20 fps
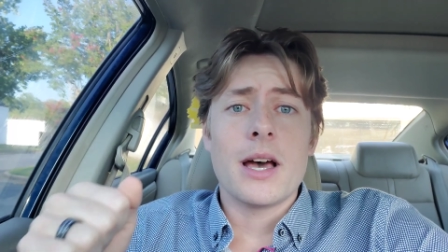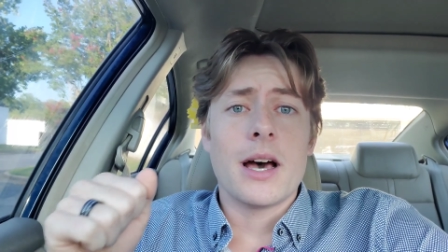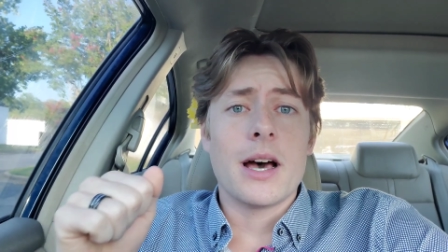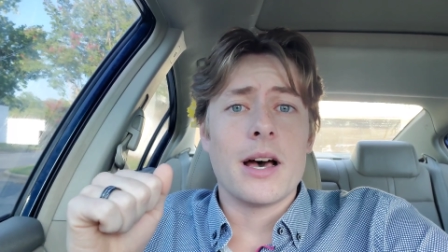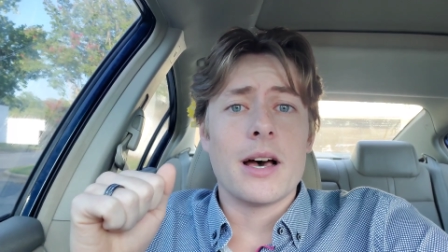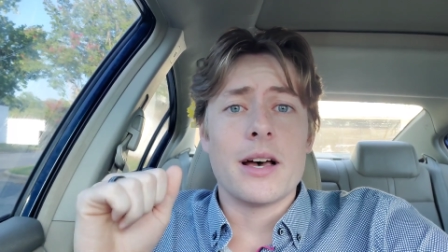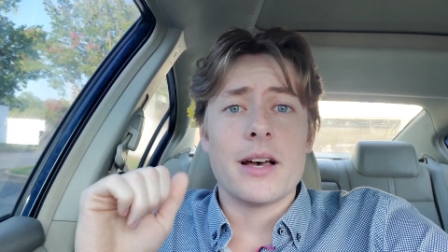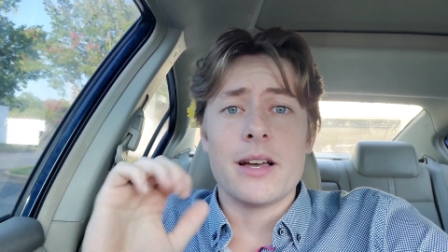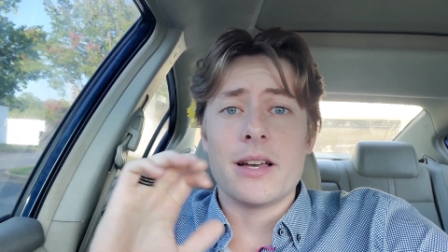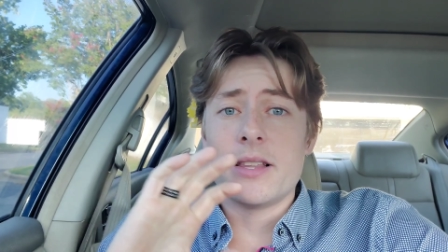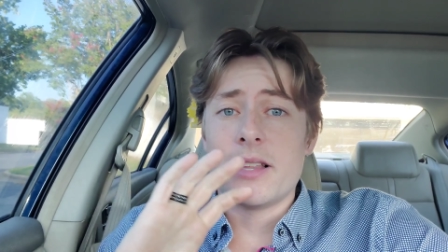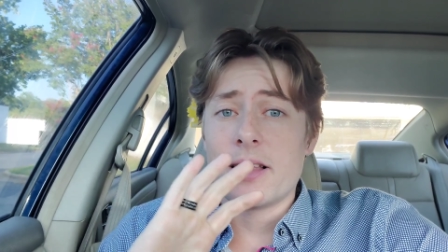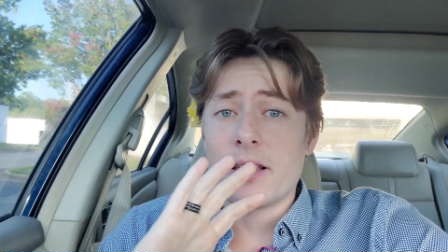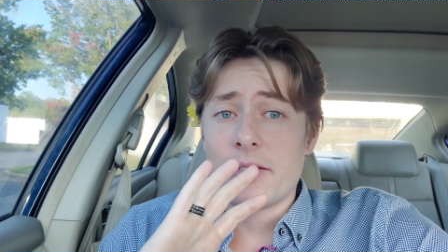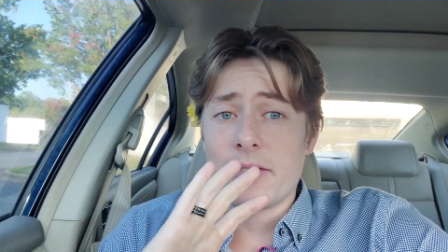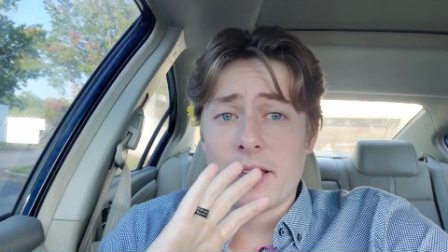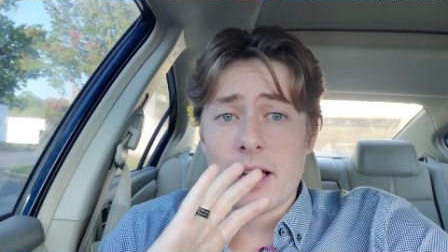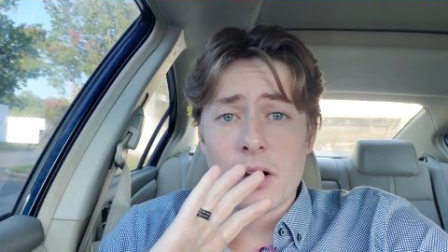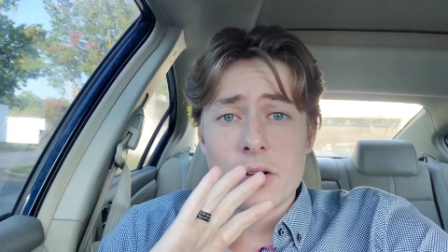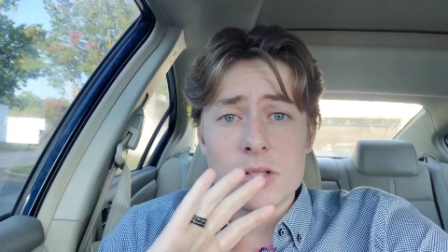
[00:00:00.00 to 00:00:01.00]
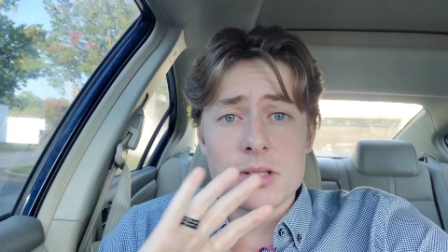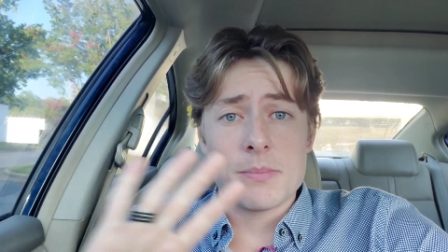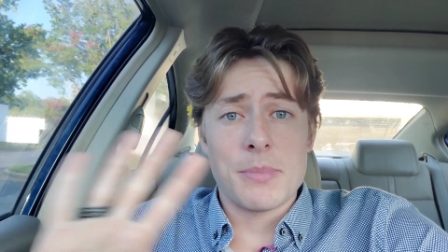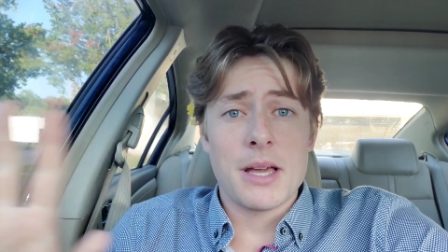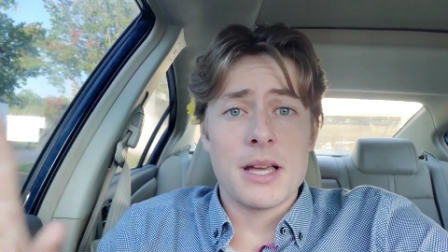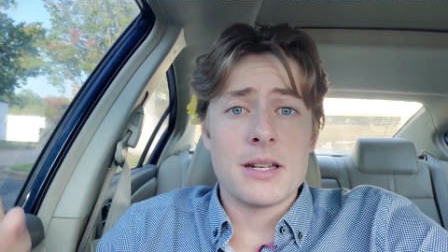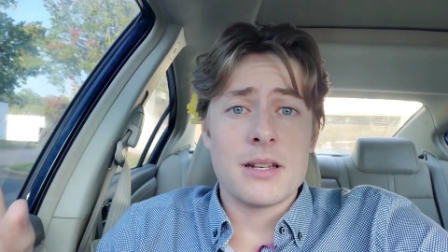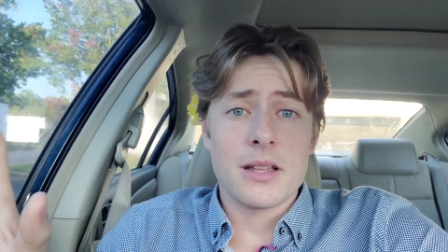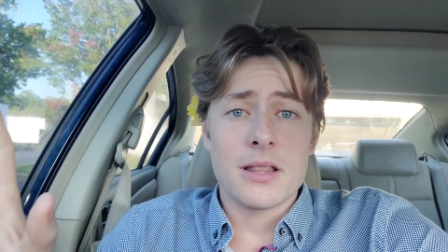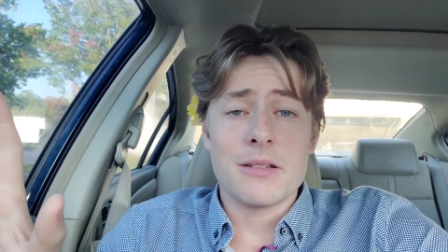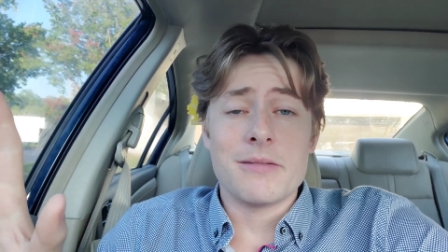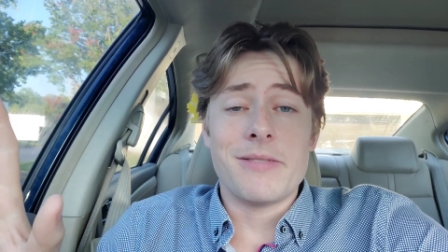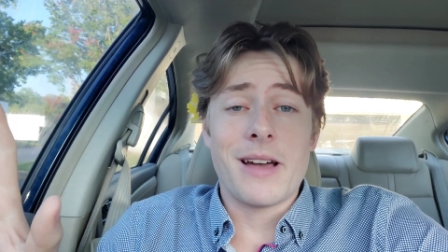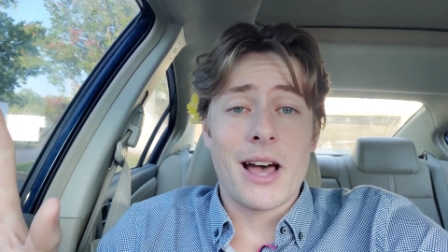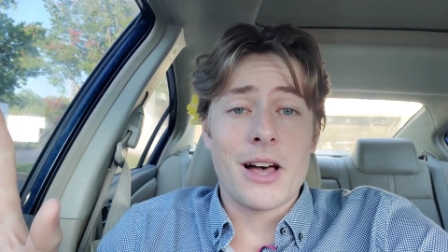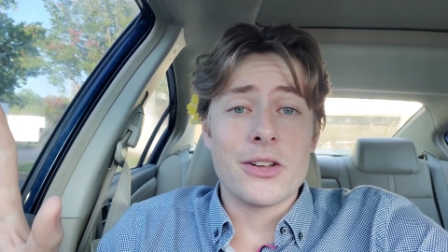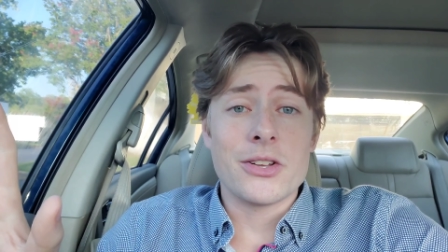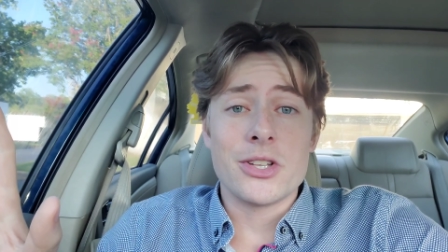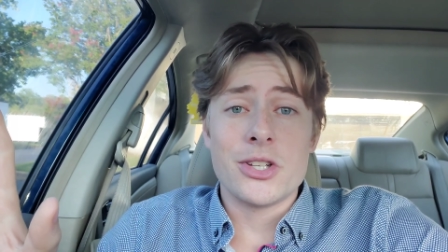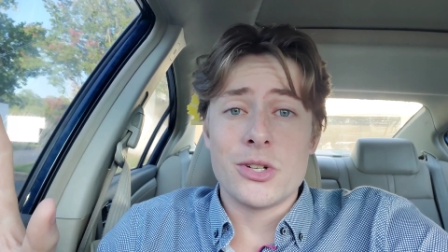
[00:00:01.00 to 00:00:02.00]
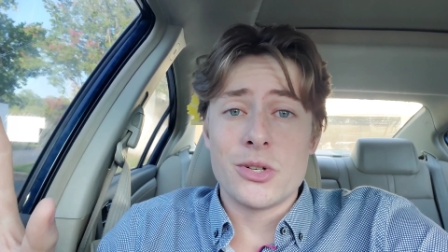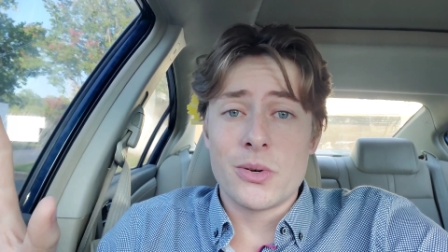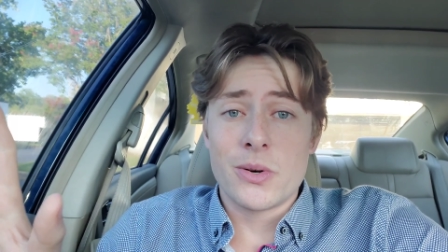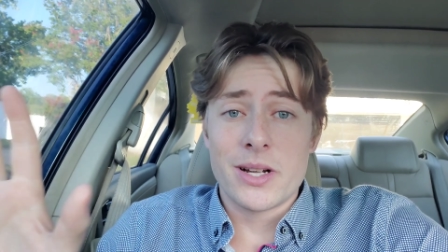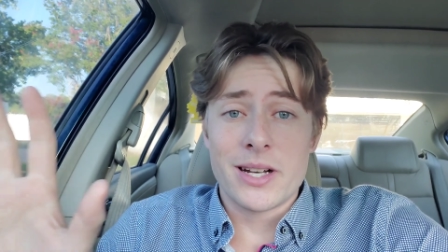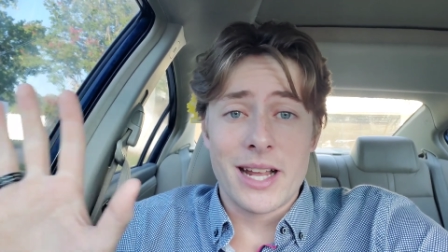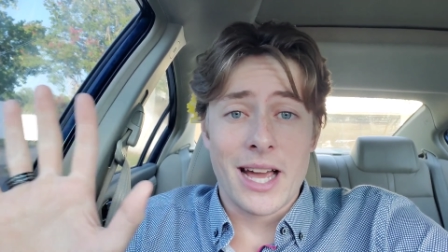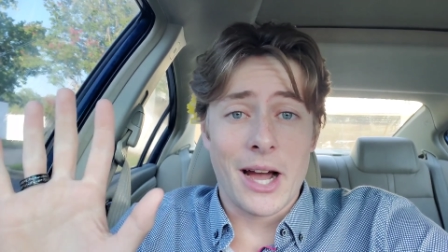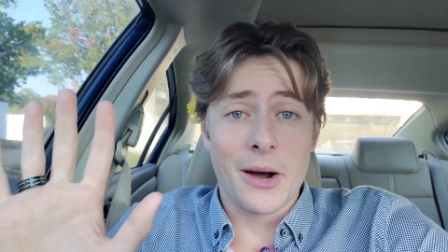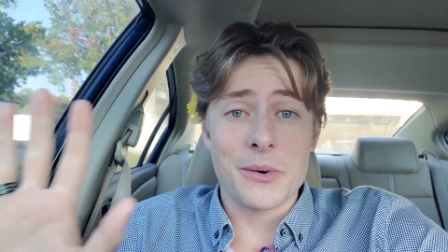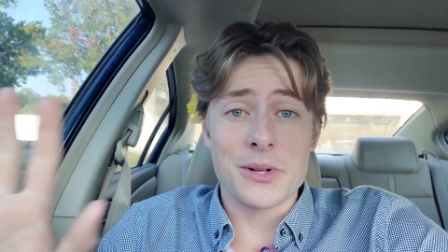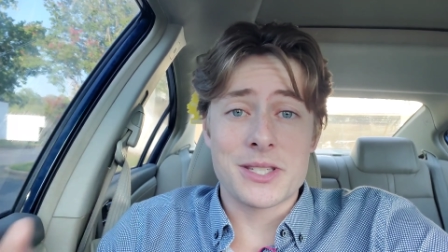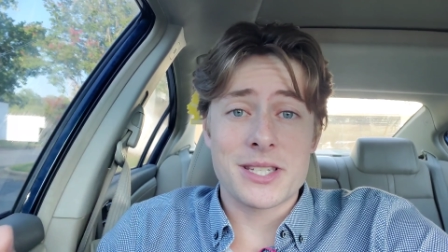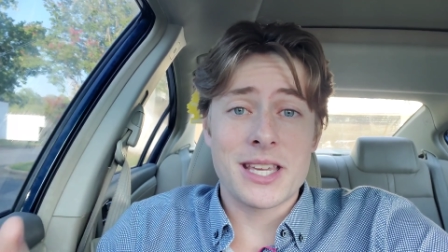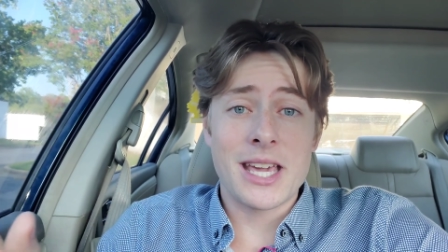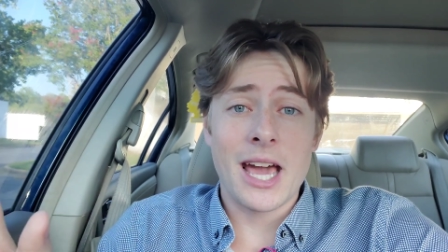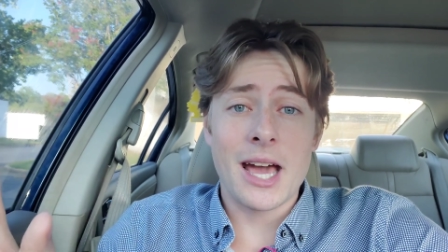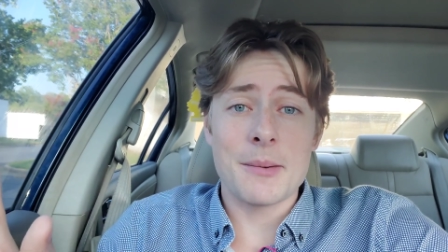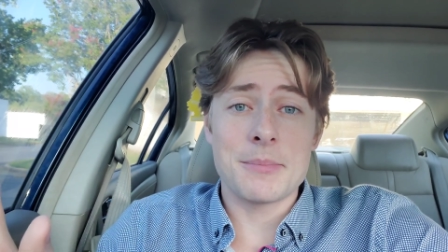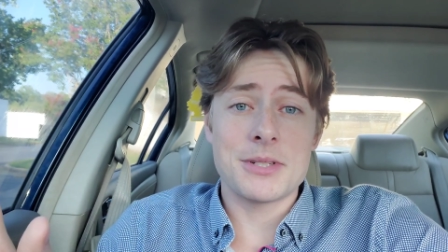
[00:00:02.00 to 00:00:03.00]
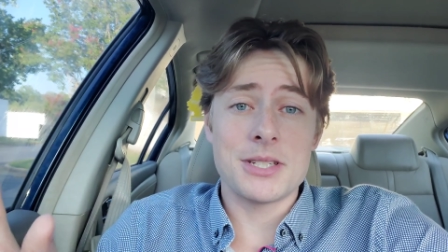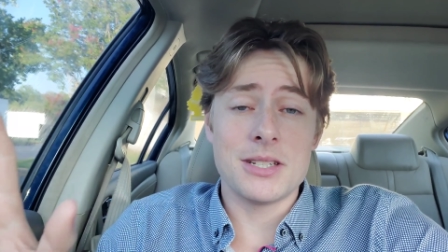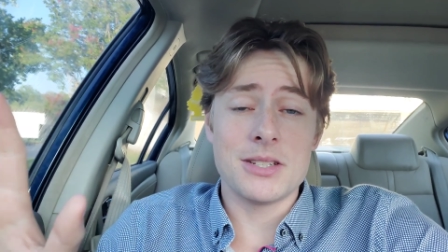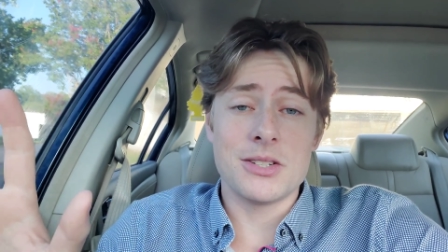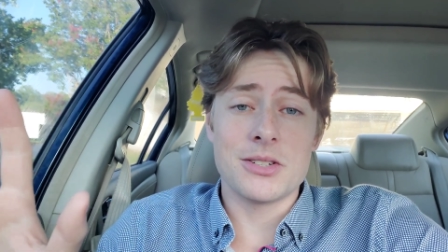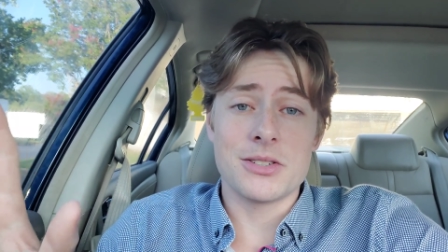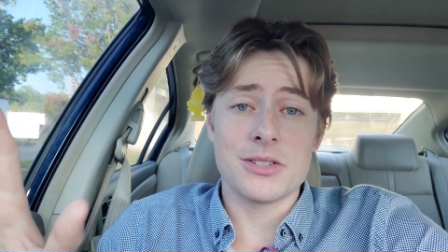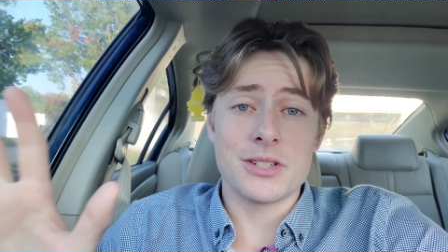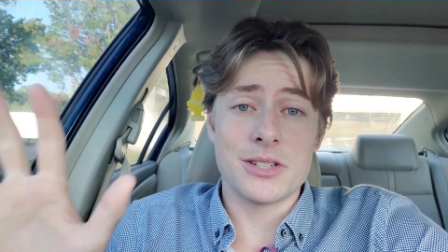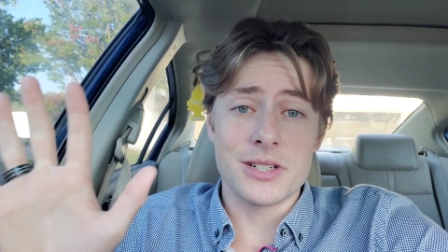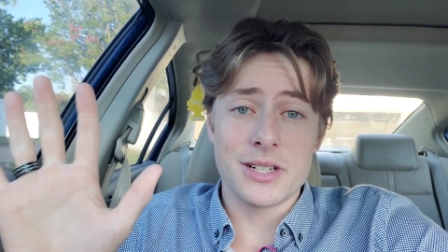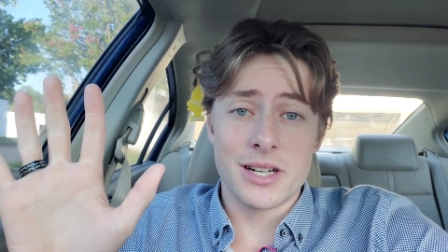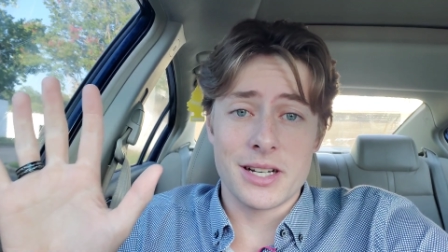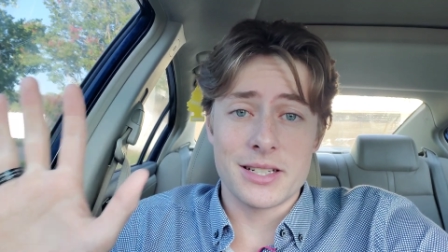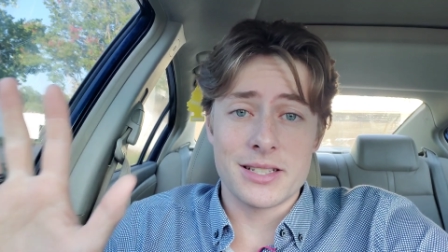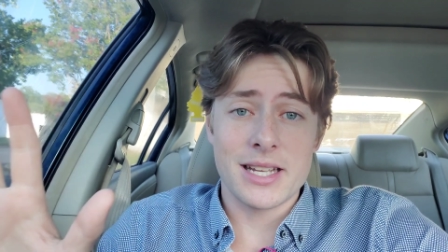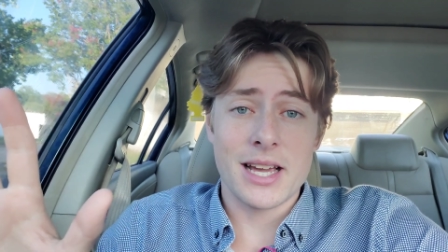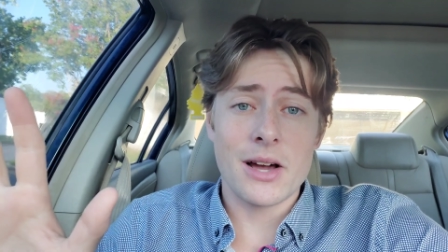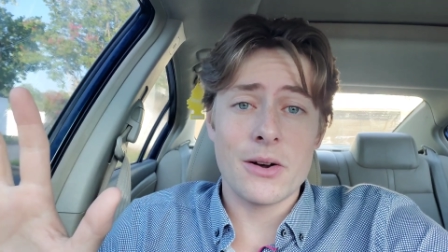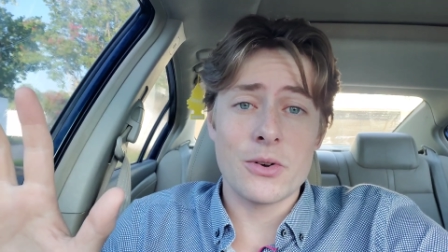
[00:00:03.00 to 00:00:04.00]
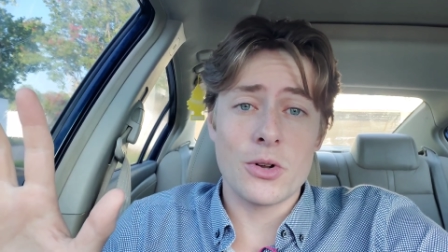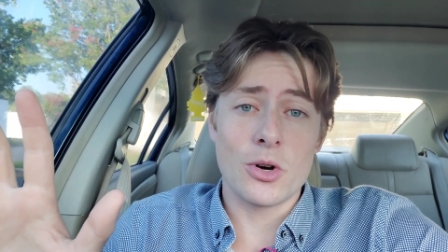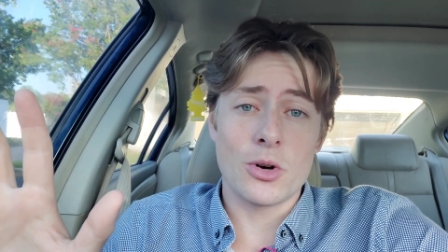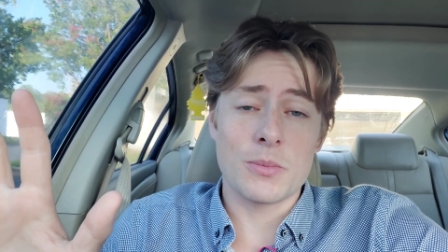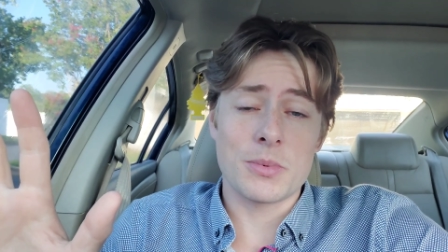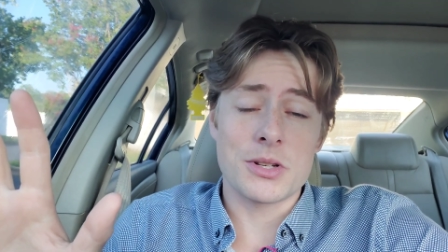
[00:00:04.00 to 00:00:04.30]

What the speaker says: that'll depend on the value and how it's kept in your townhome,